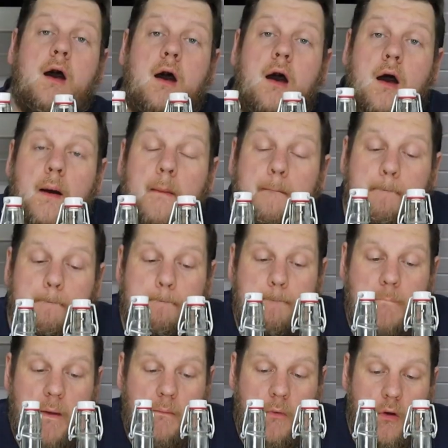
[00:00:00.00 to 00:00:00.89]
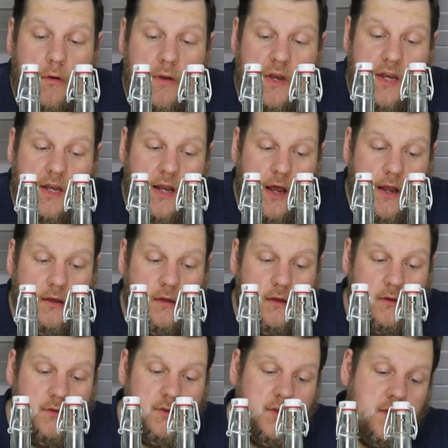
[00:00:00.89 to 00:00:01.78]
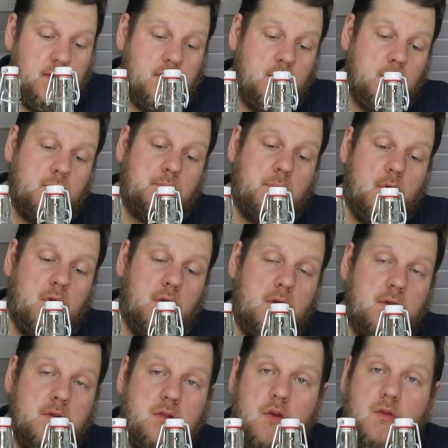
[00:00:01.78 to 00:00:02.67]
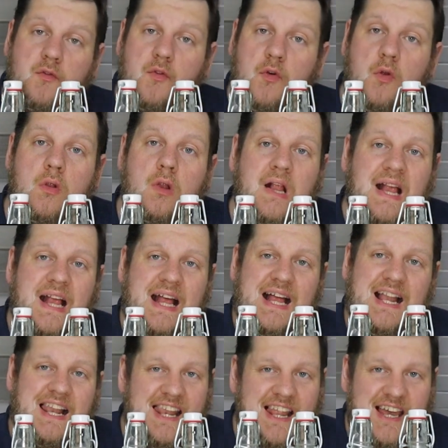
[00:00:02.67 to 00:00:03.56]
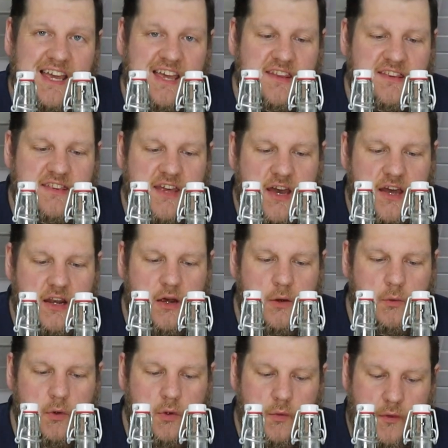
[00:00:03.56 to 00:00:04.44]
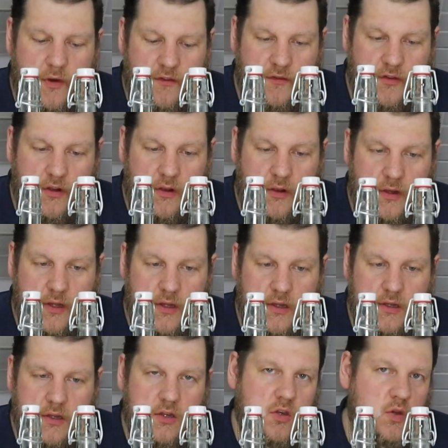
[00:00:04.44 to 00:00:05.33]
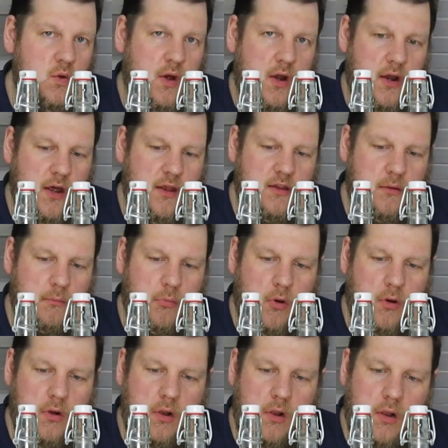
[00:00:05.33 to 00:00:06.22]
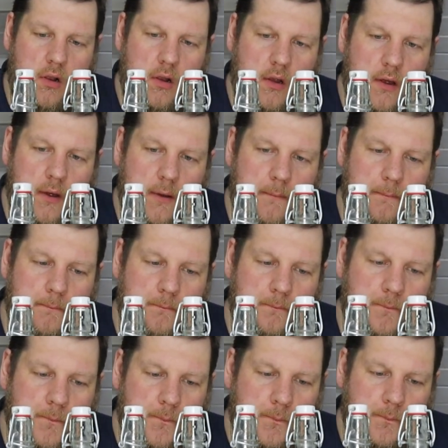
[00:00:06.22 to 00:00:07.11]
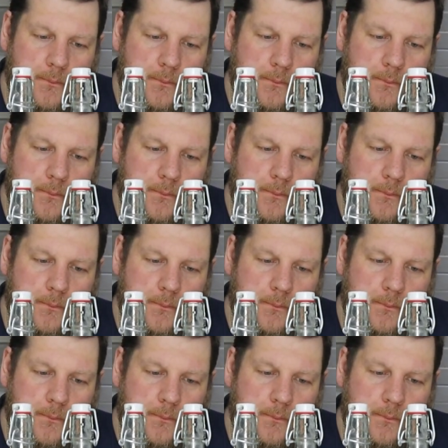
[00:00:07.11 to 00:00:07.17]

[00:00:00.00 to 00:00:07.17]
I'm already done. You see this bottle is not full. Like I said, I will refill it to another bottle.